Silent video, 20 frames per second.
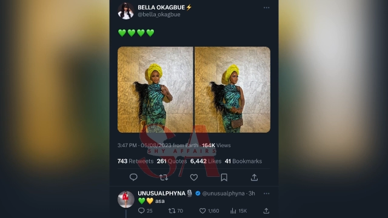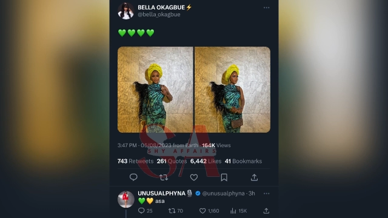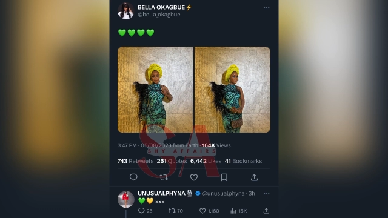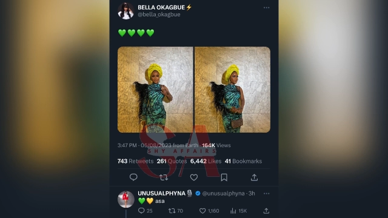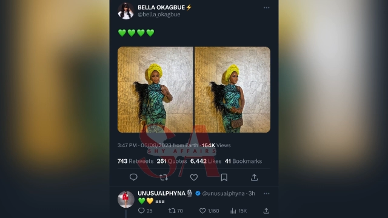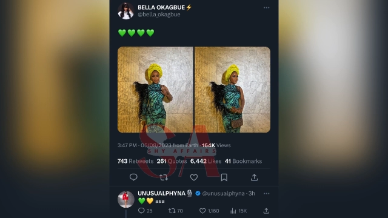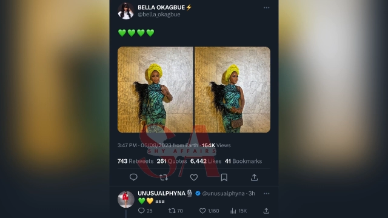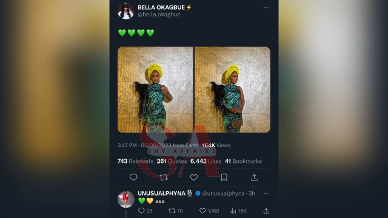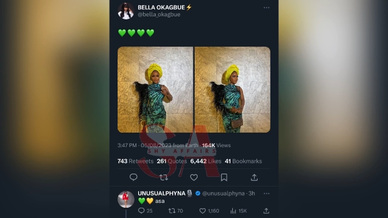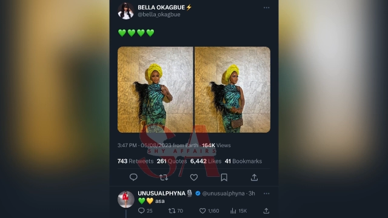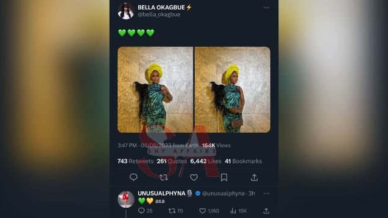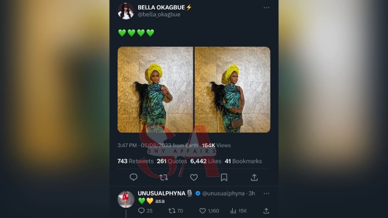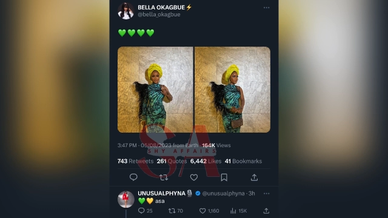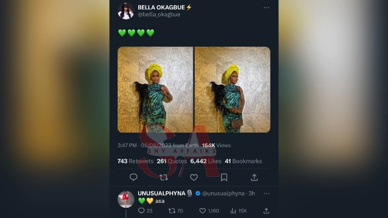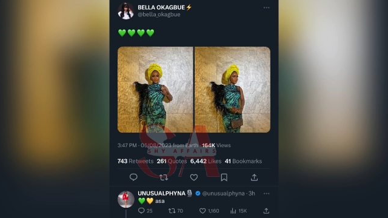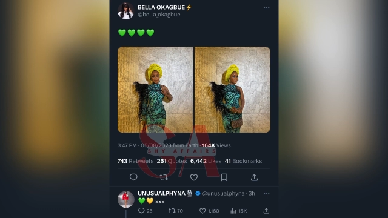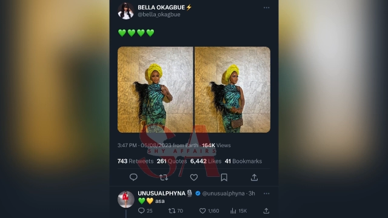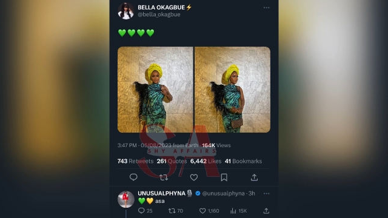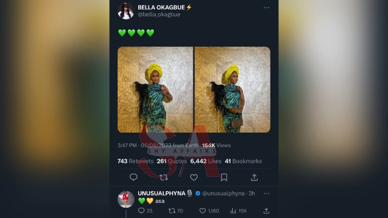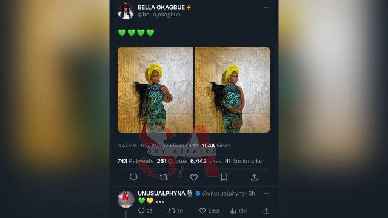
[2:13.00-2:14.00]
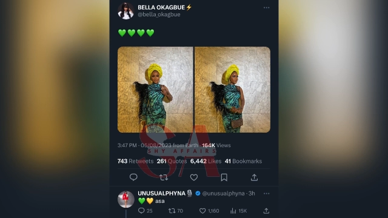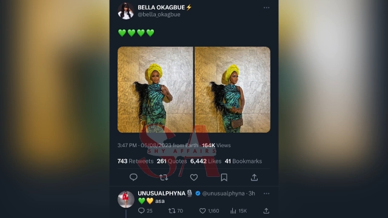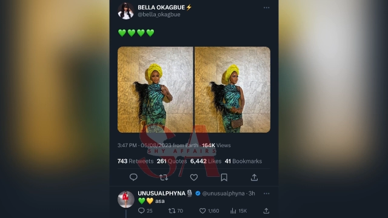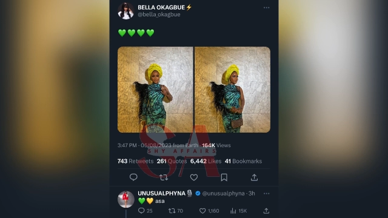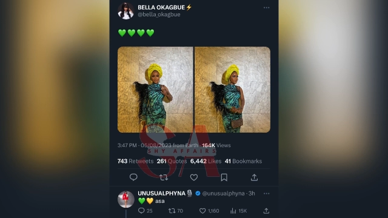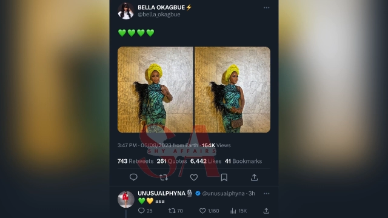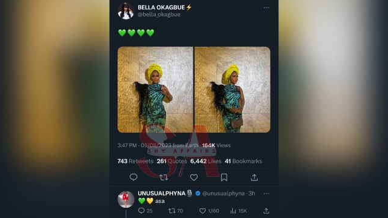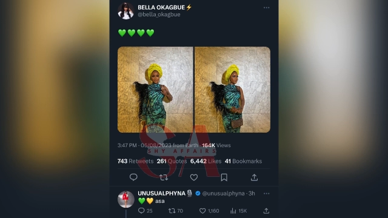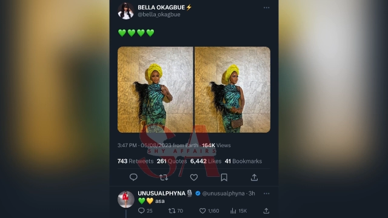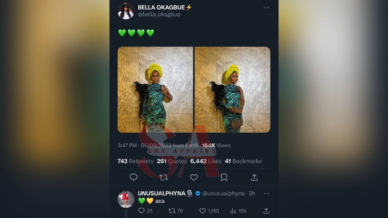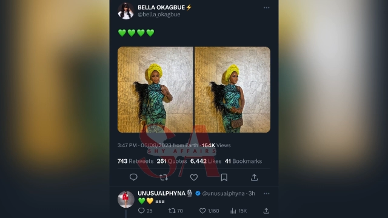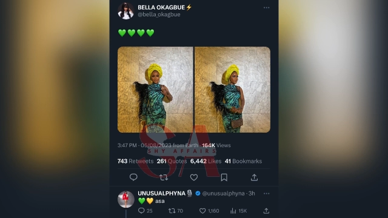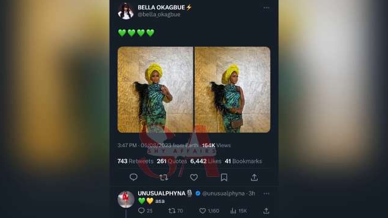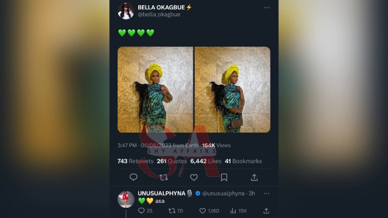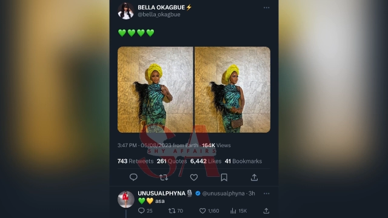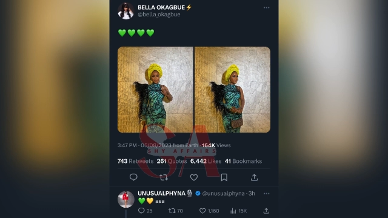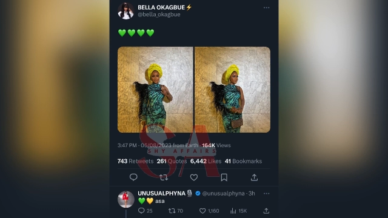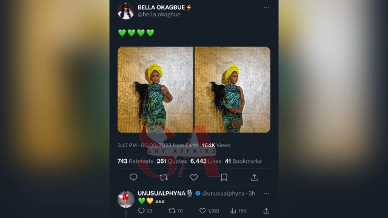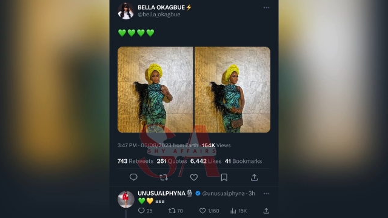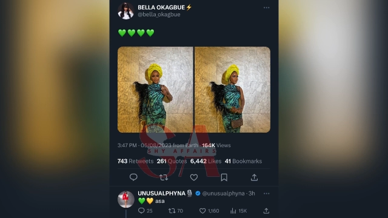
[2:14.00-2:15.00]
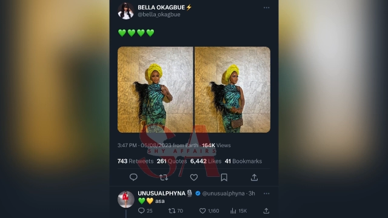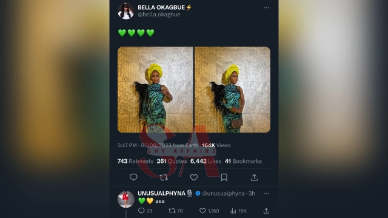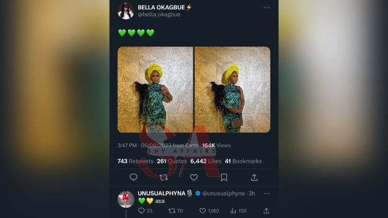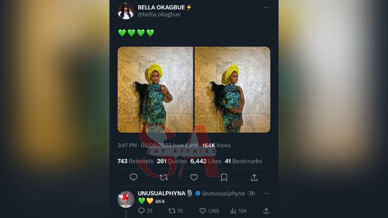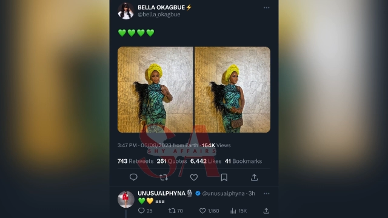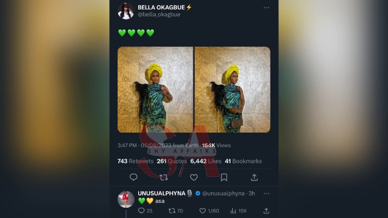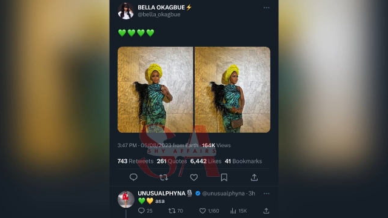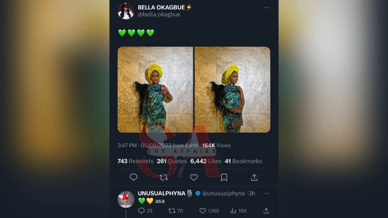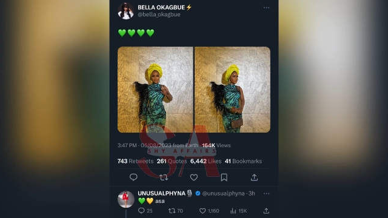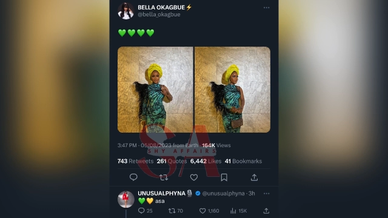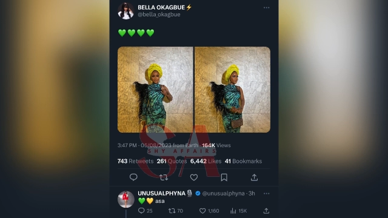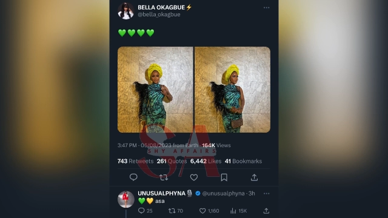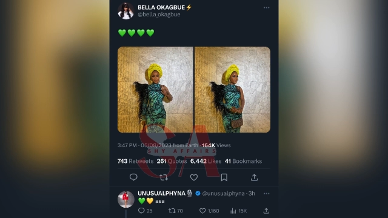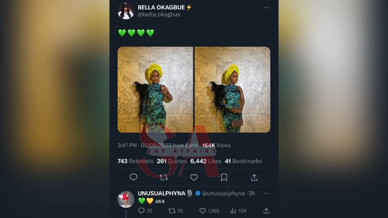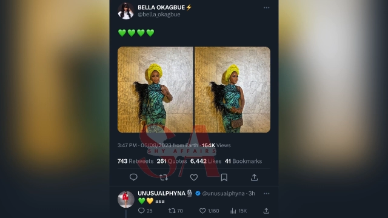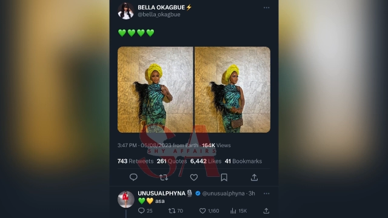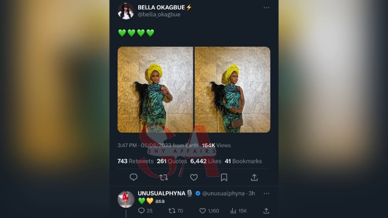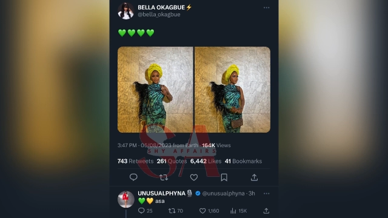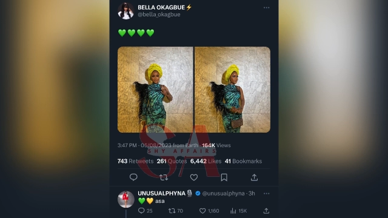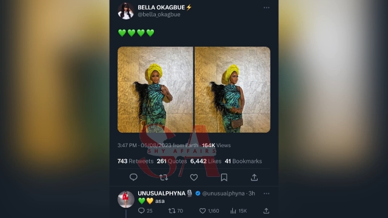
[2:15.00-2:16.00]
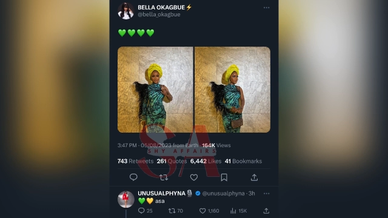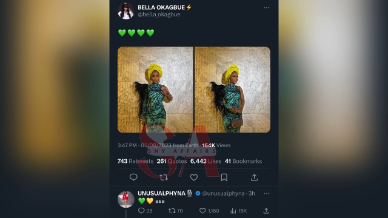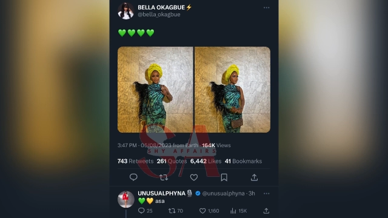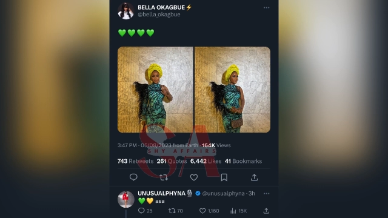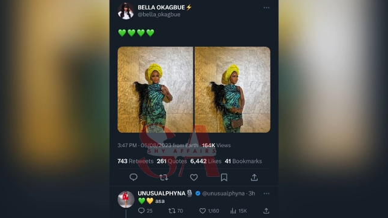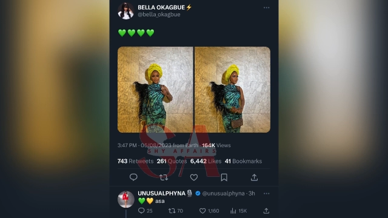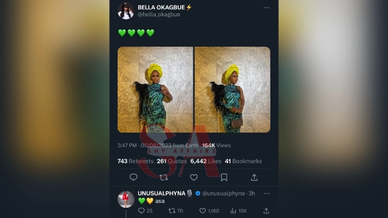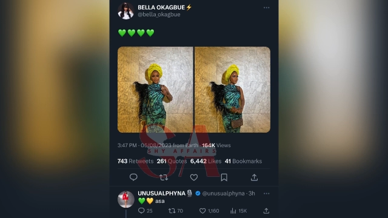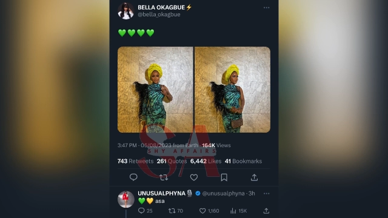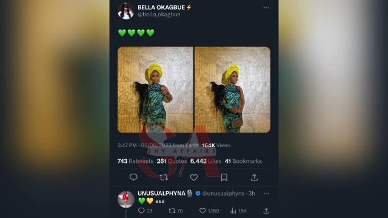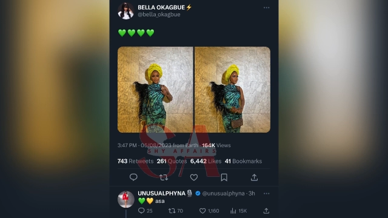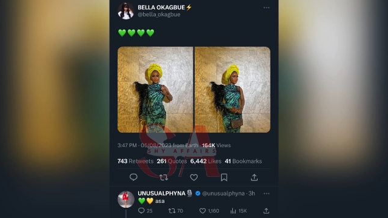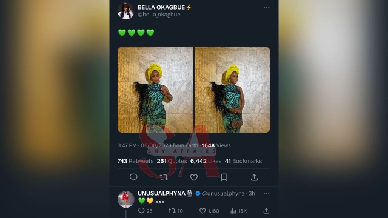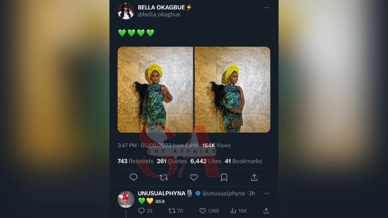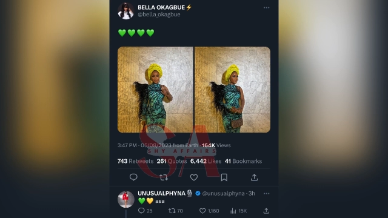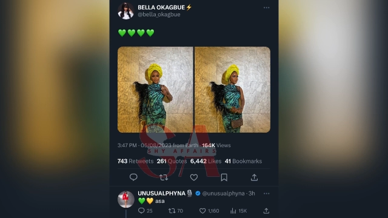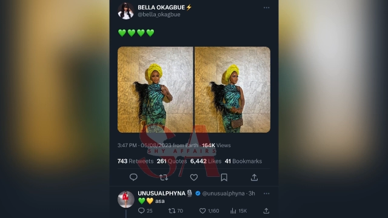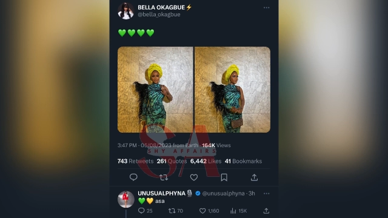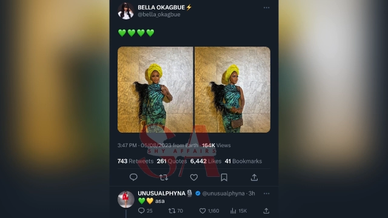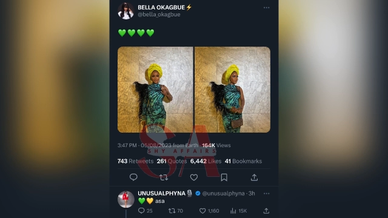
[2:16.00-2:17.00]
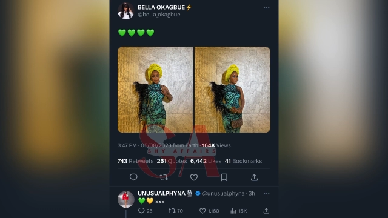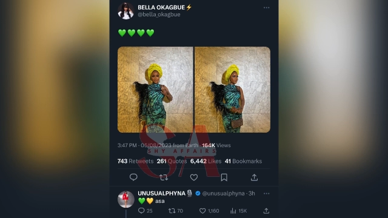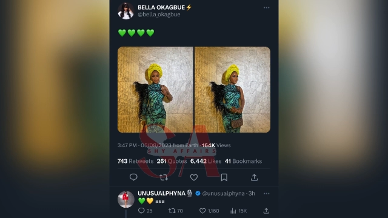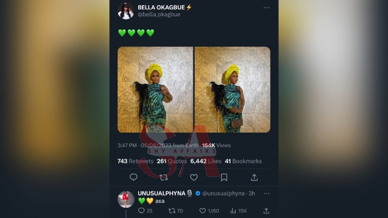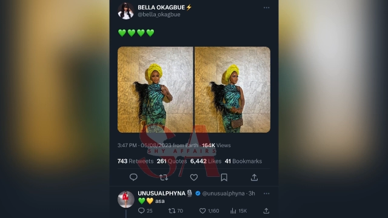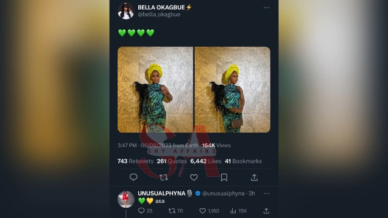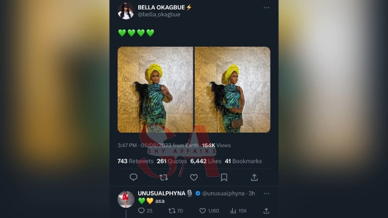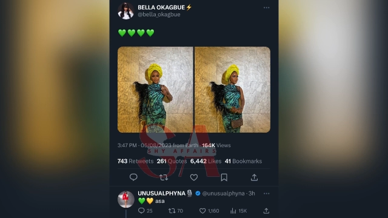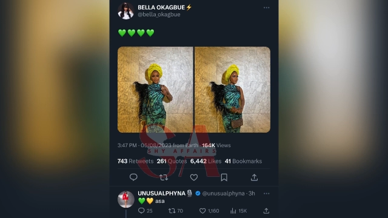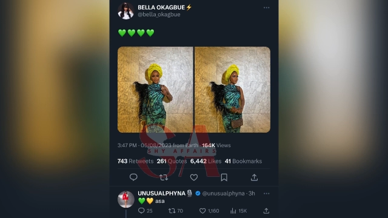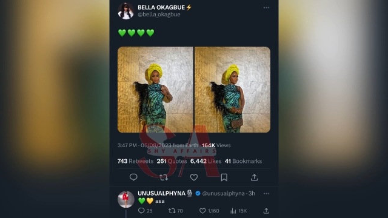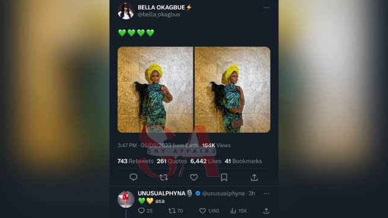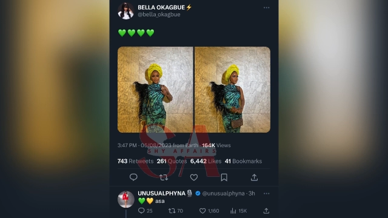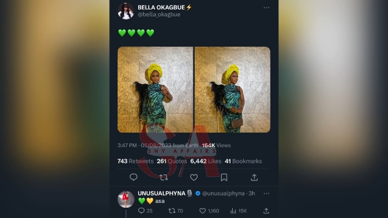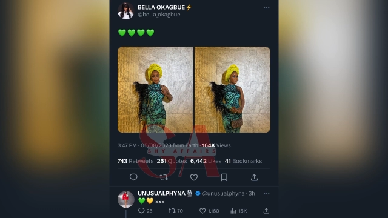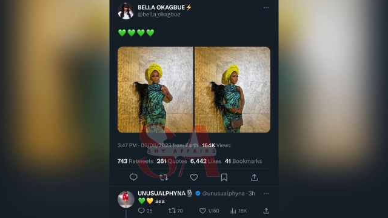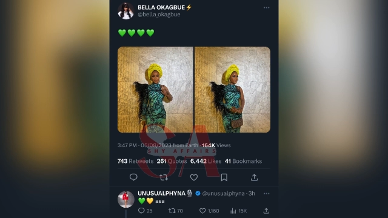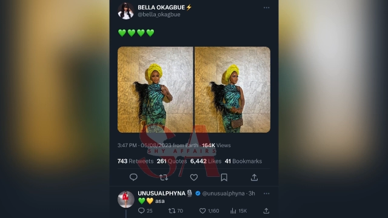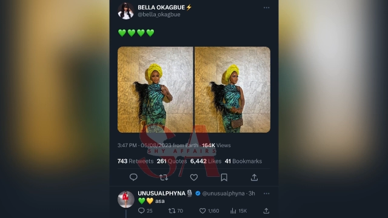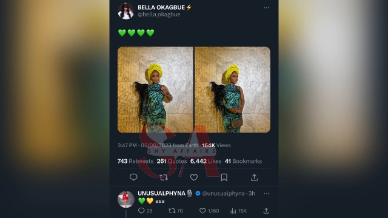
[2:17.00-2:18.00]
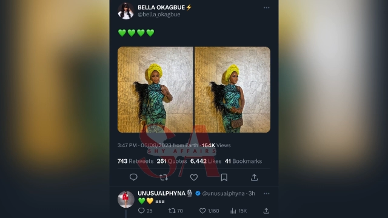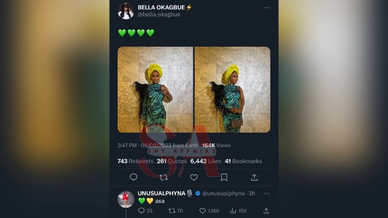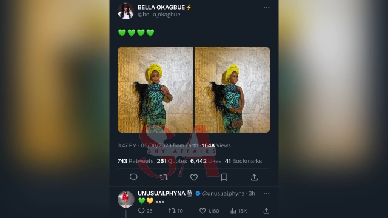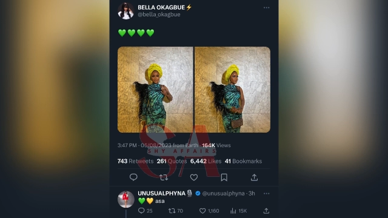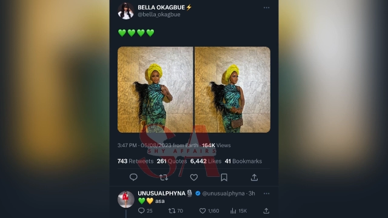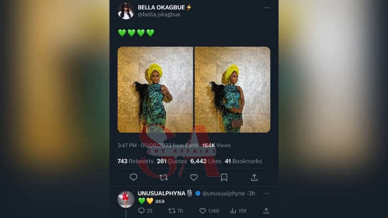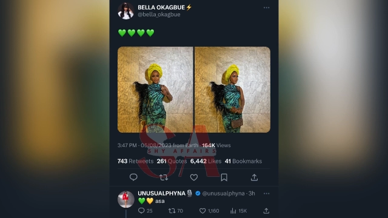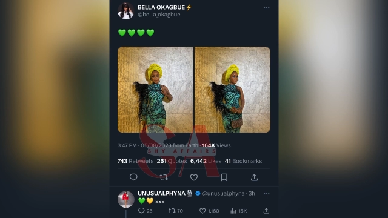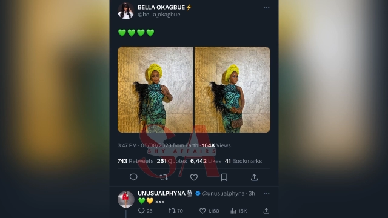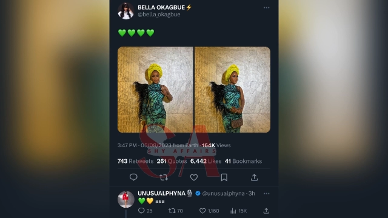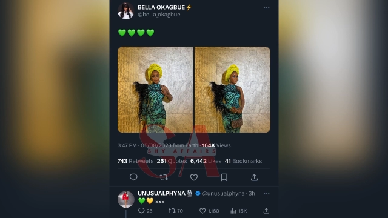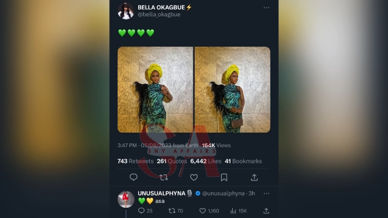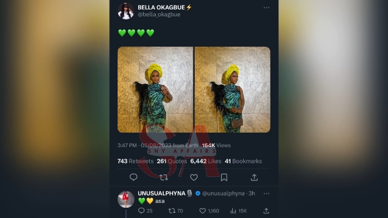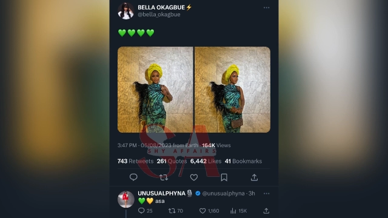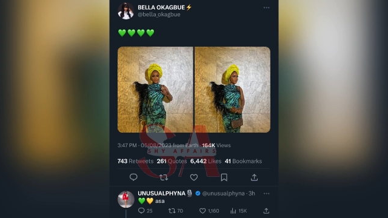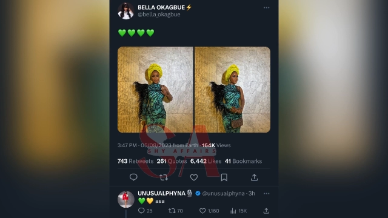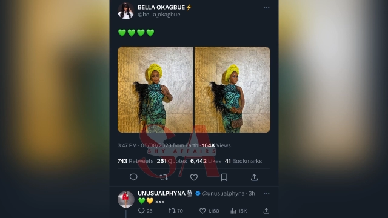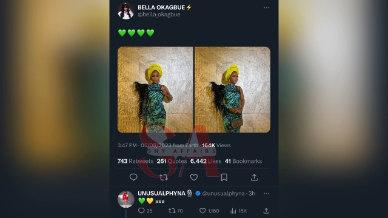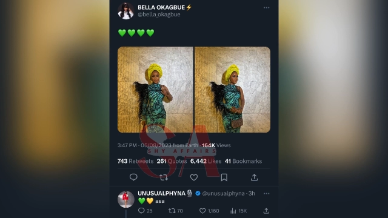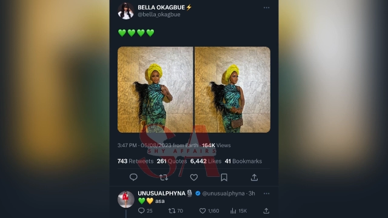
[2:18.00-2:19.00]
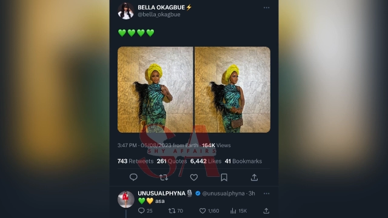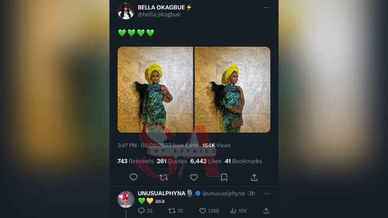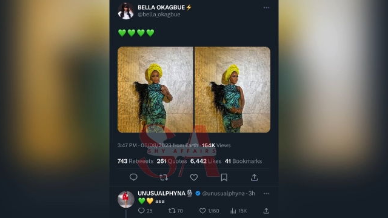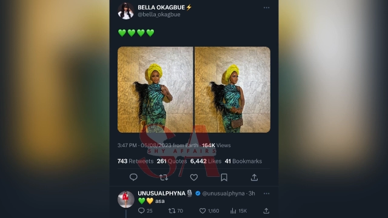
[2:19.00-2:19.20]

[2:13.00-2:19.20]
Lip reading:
Nobody's mouth can be seen.